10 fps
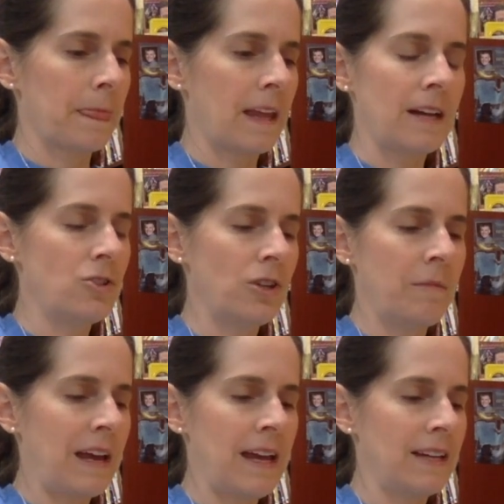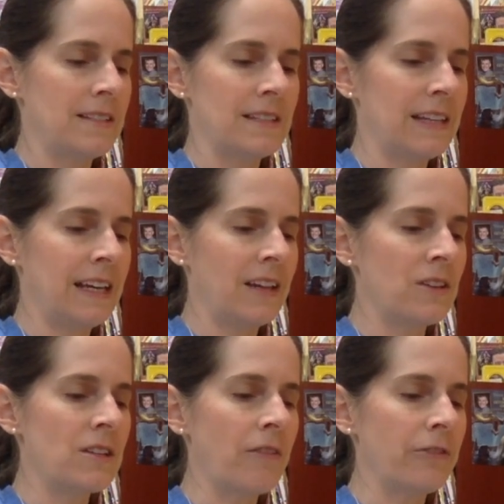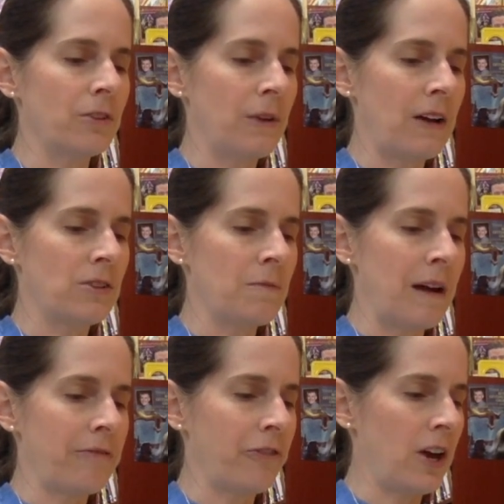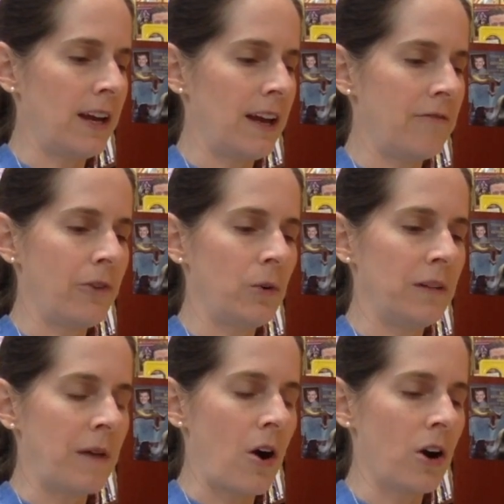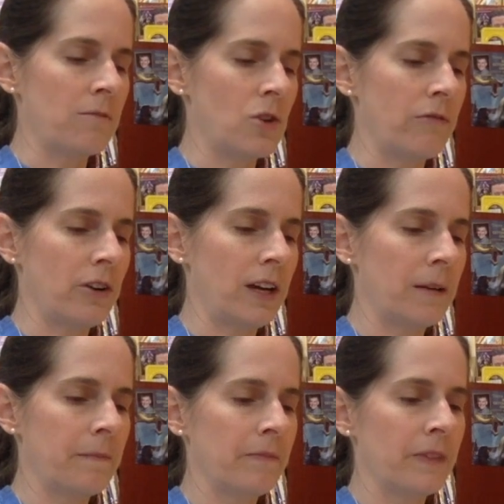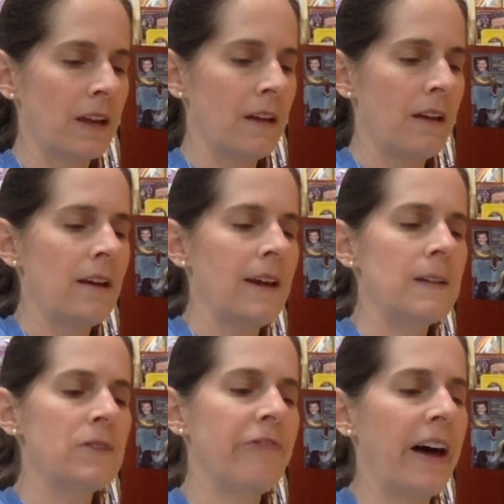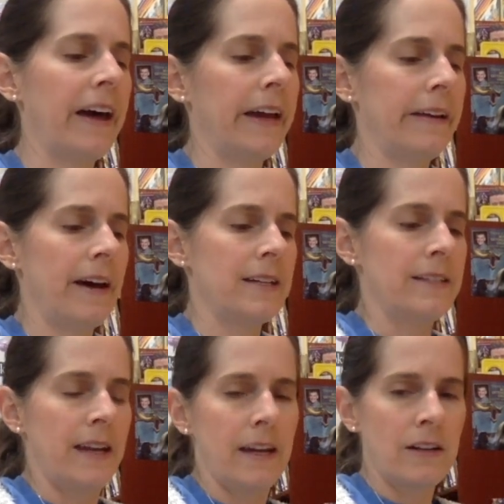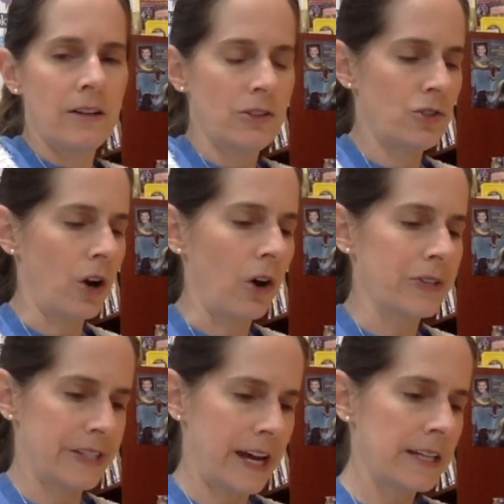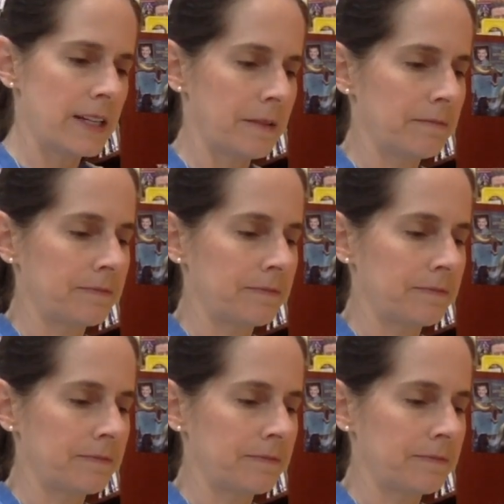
I shook my head, slinging the duffel around to my front and folding my arms over it. "It's fine," I said, jaw set.